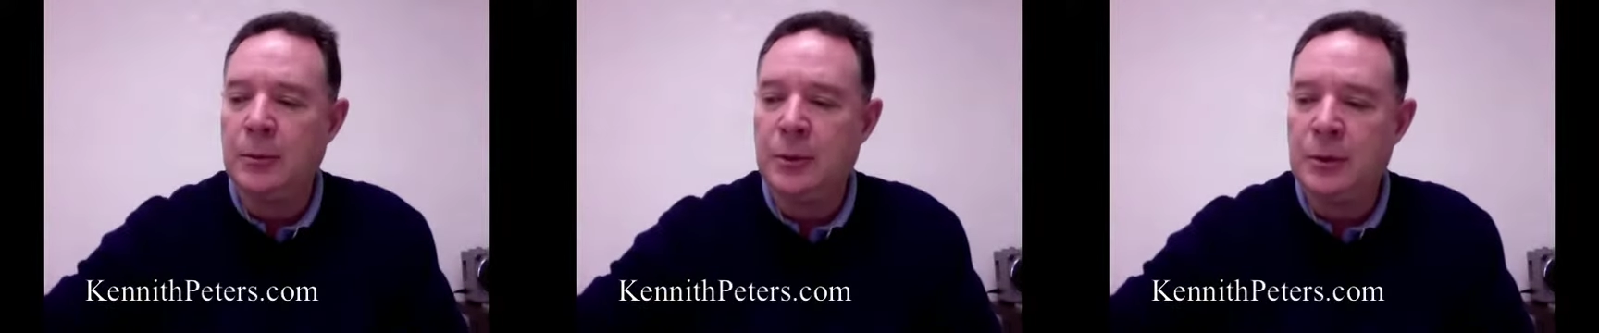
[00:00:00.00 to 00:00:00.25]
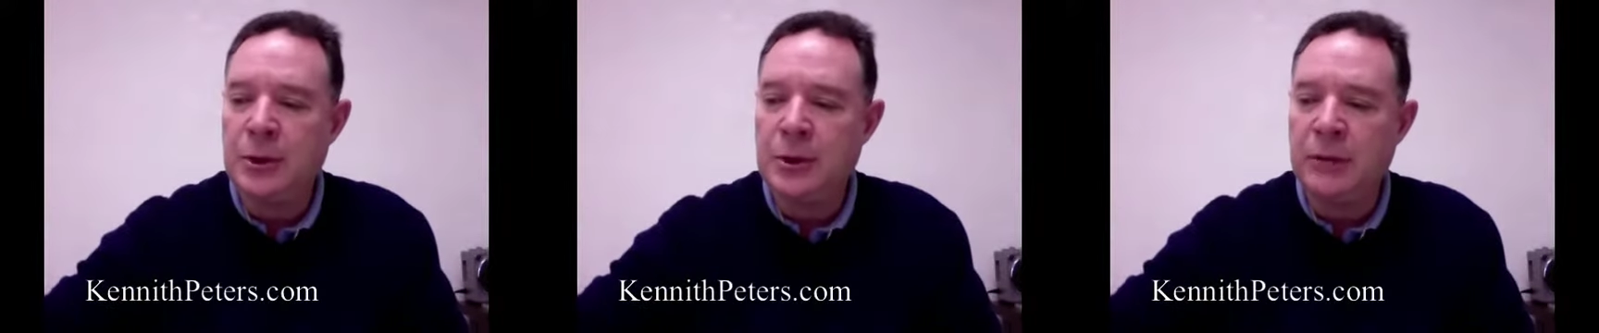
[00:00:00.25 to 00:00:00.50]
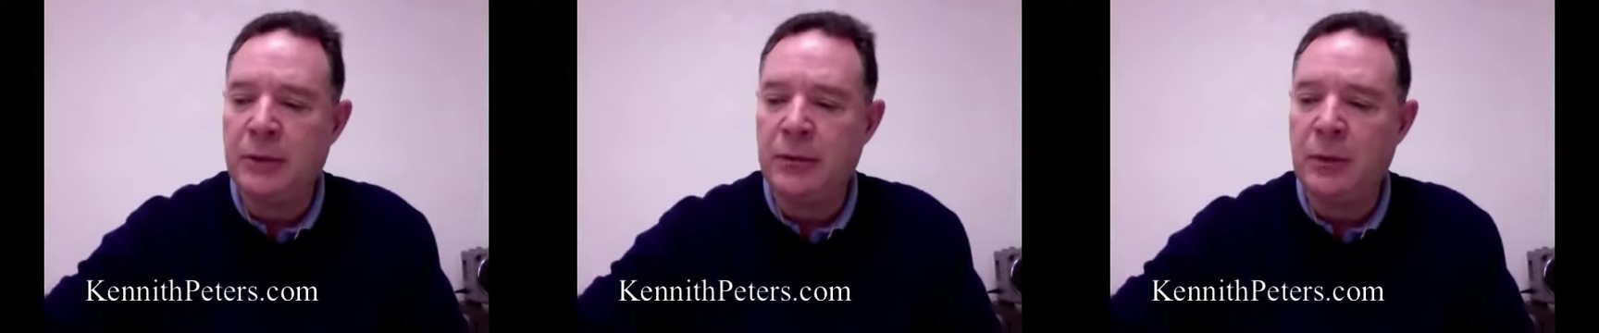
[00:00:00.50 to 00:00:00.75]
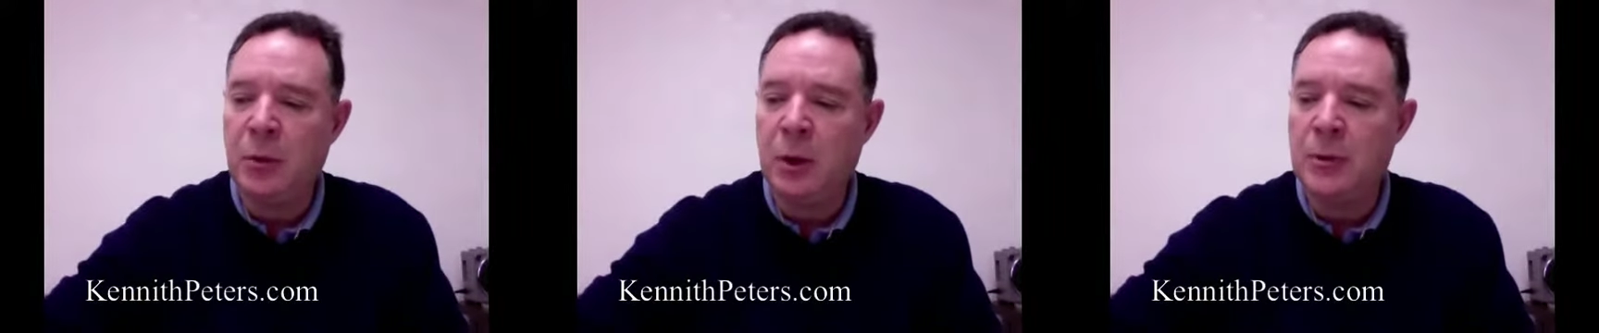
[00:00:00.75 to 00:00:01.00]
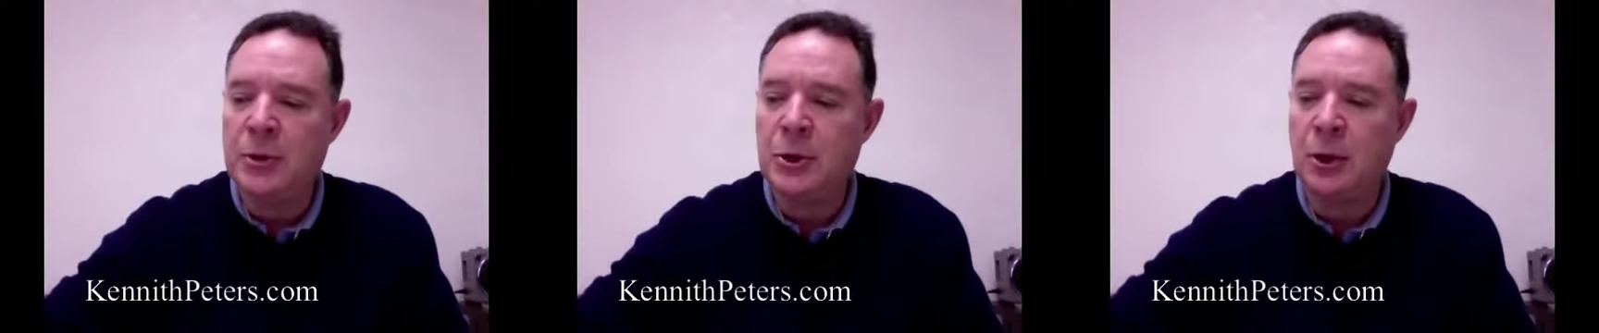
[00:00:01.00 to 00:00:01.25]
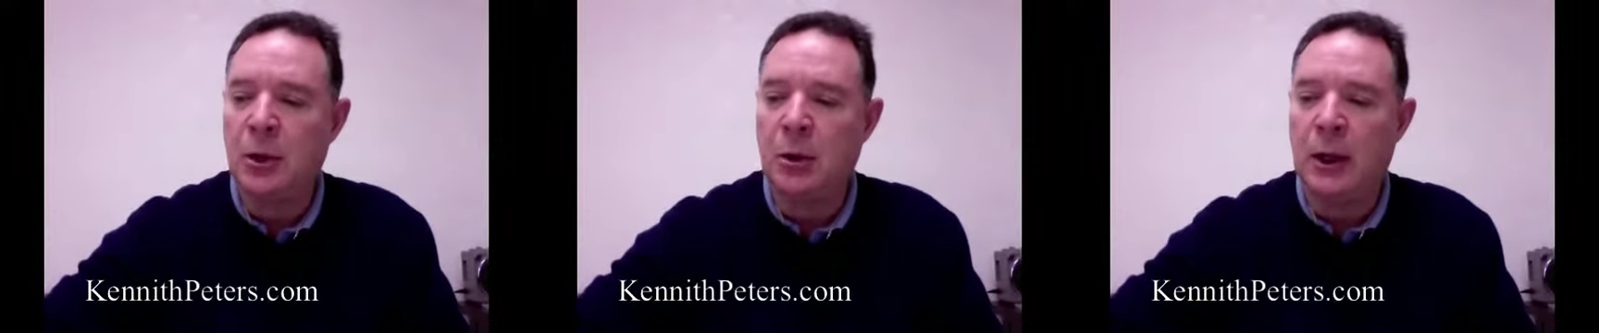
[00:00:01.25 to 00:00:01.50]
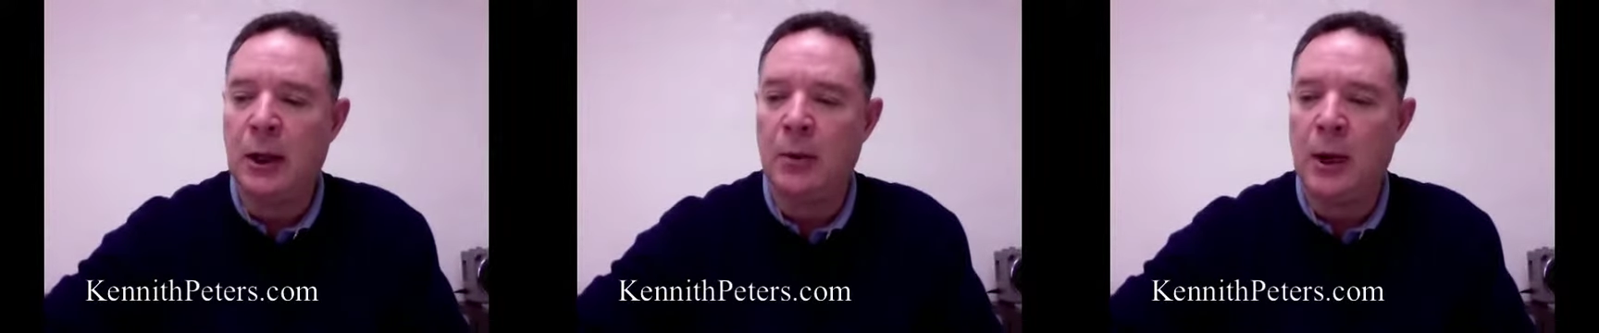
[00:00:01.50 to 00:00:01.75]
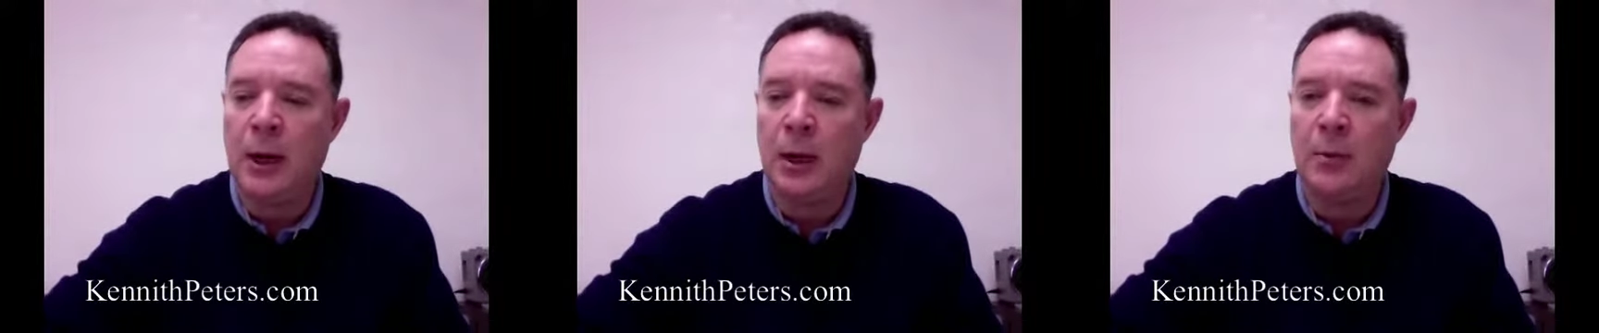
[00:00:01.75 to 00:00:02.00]
Just even a few moments ago, I
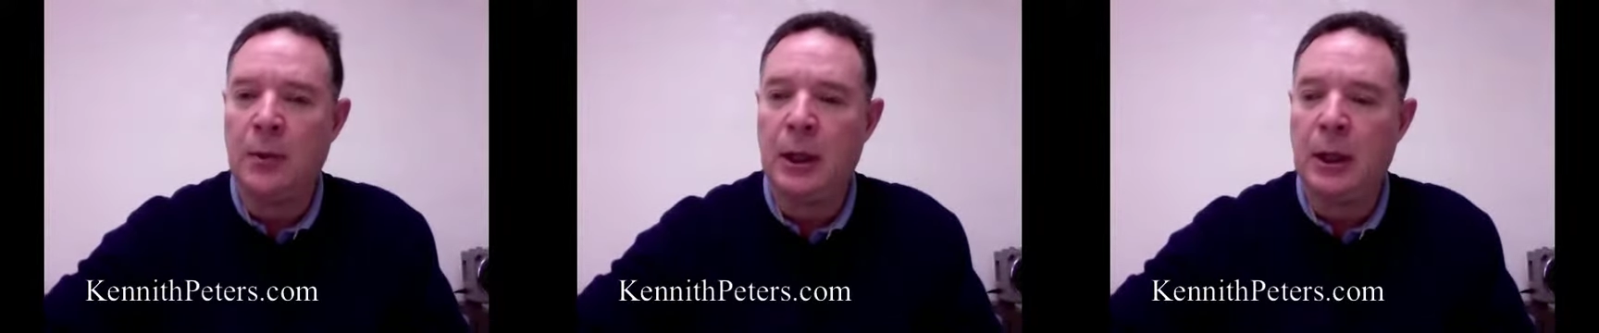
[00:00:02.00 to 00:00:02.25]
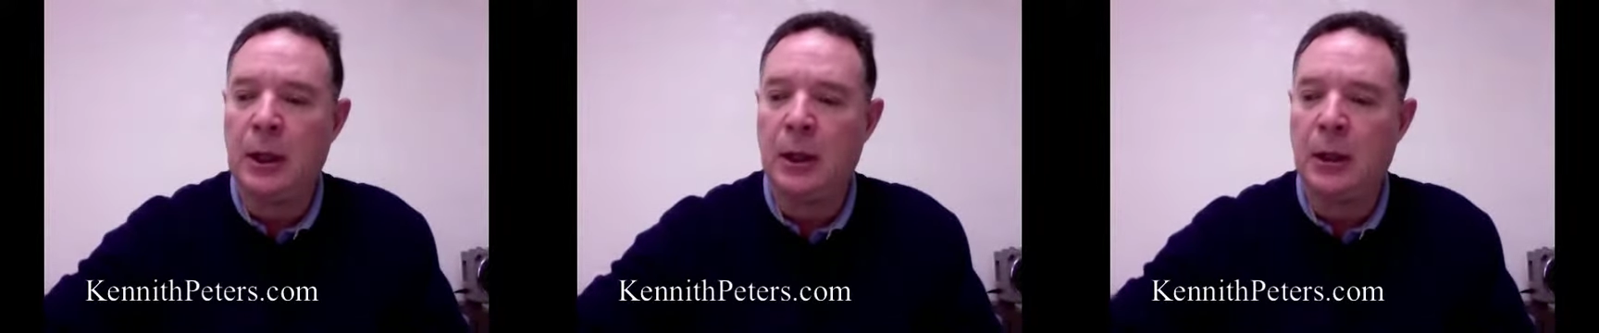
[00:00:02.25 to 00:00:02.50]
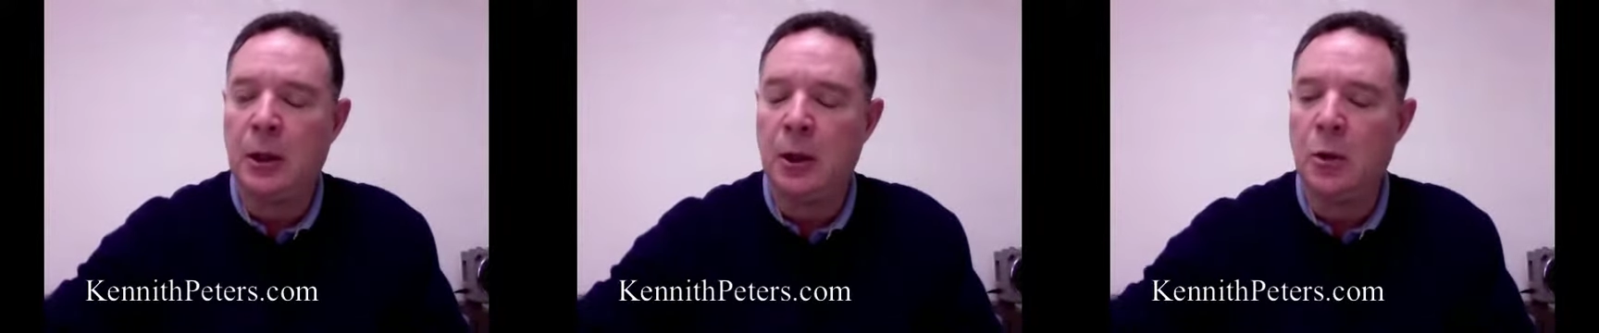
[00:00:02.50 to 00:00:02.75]
ran up a